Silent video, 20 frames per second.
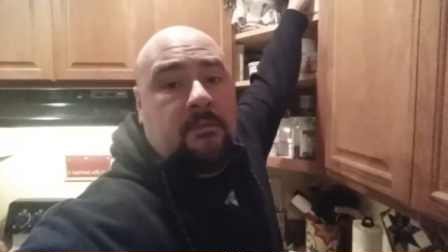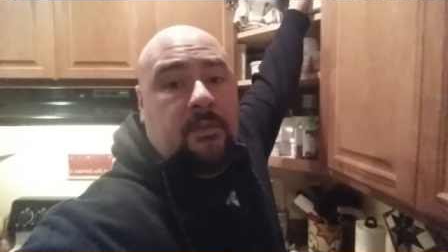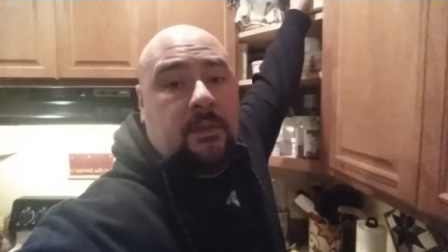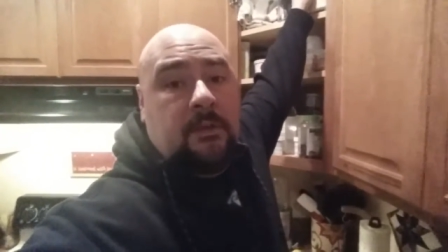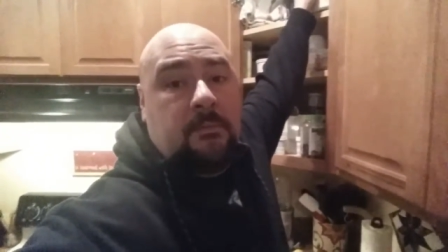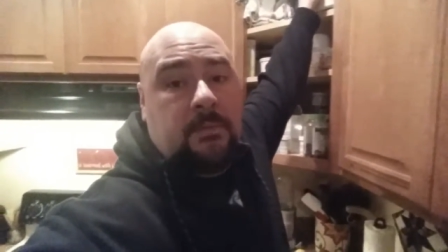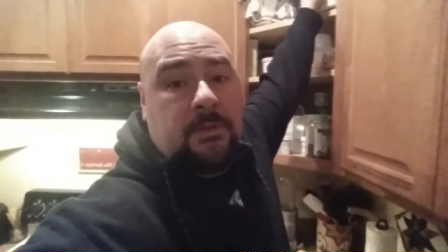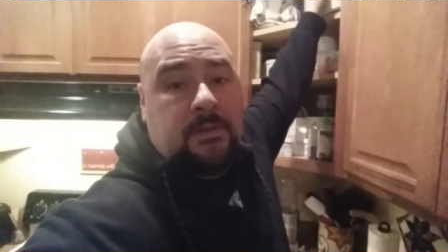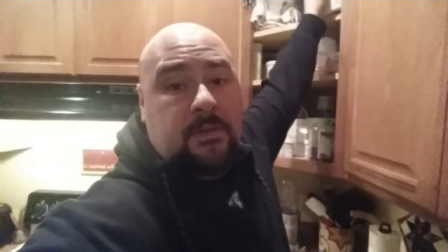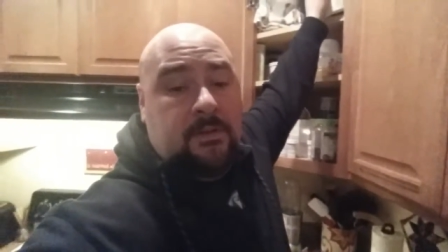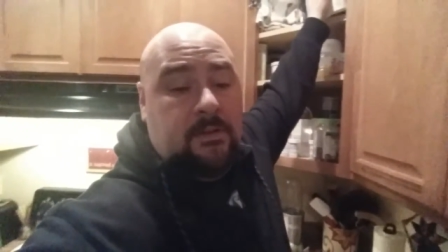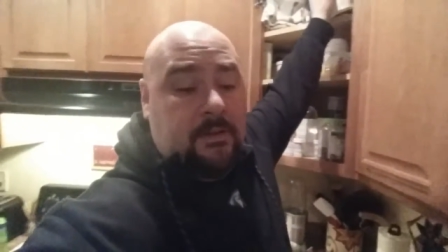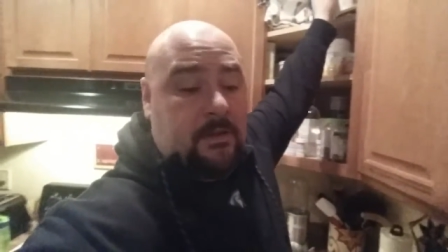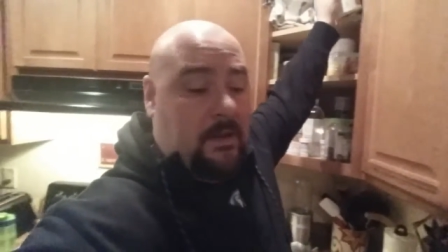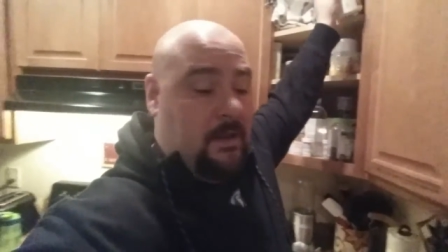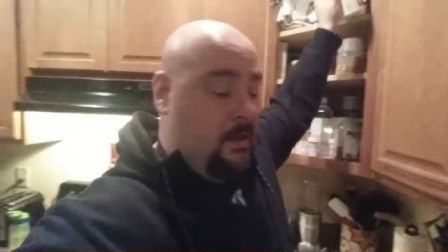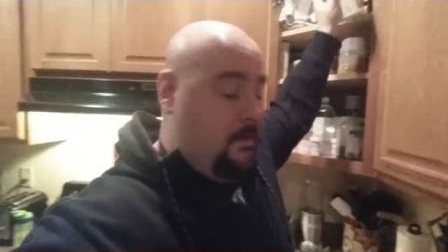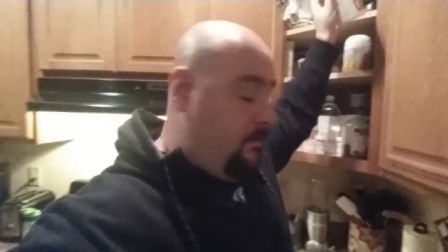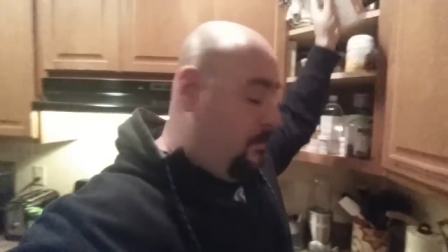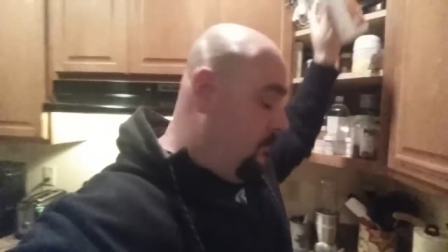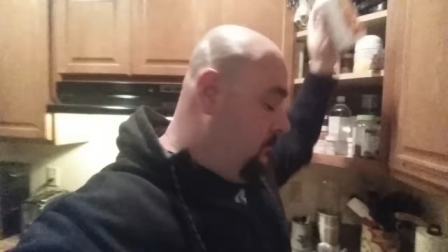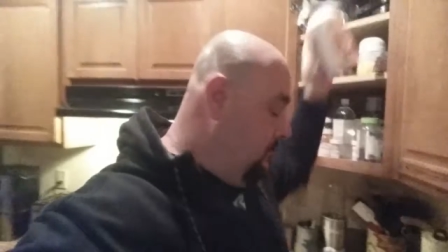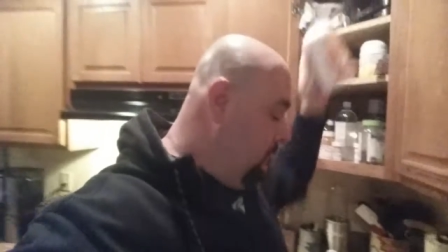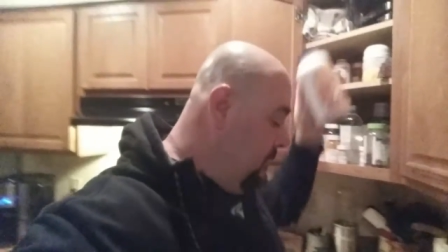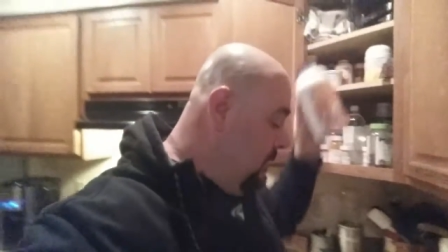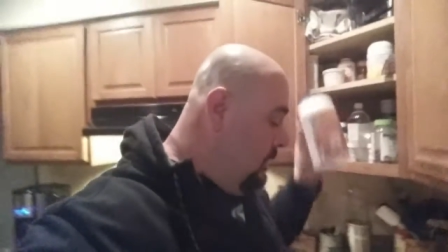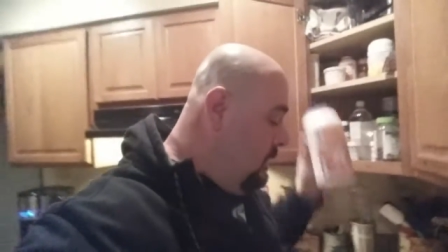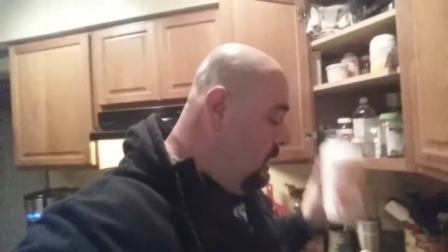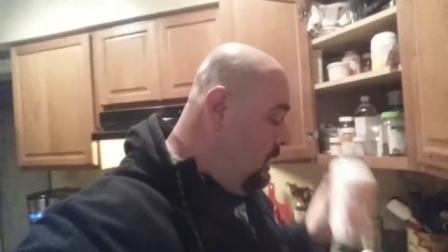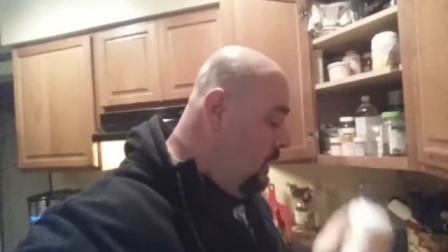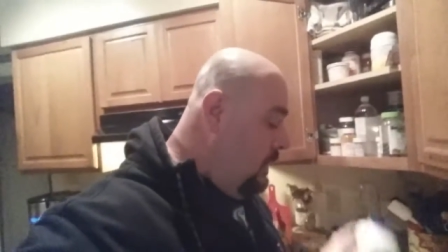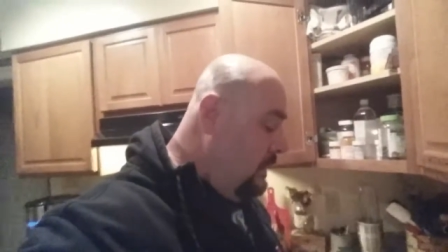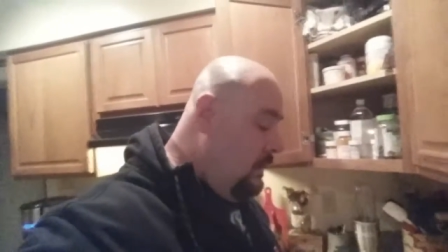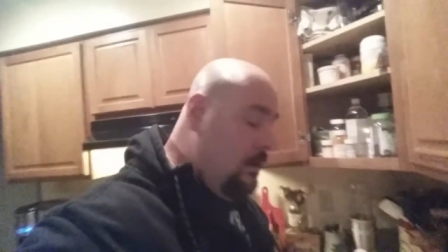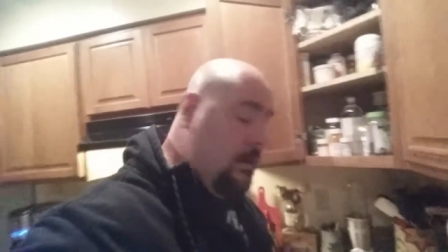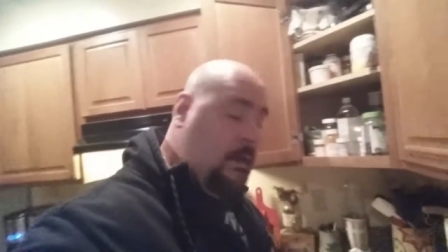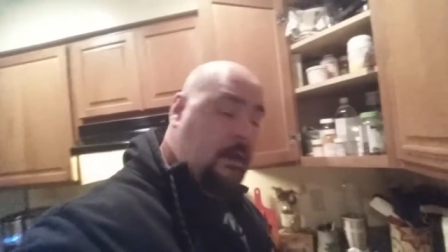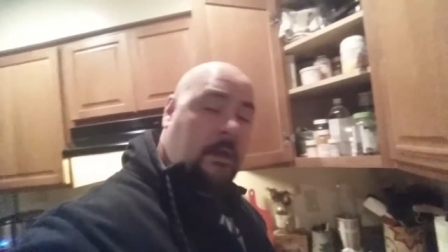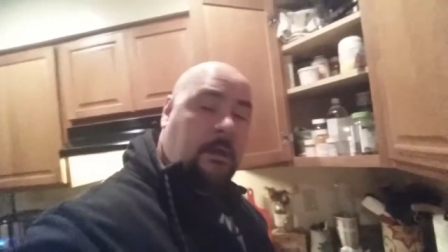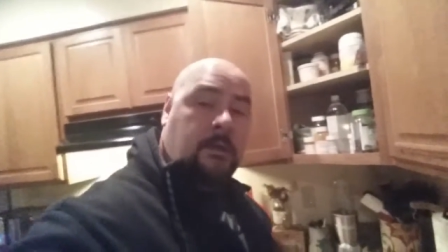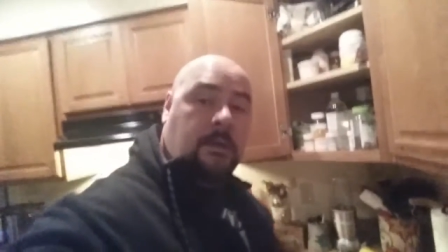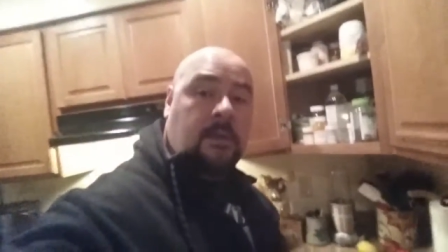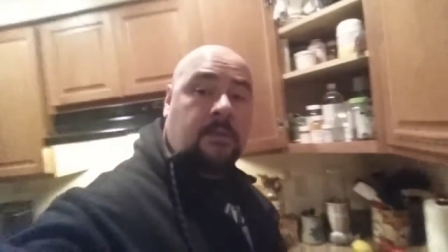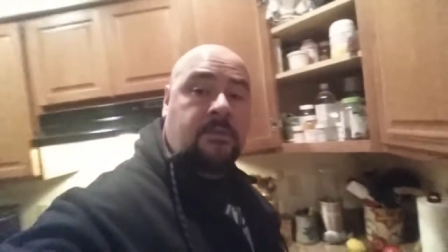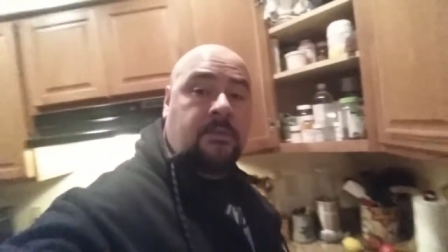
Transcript: vitamins here to take, but yeah,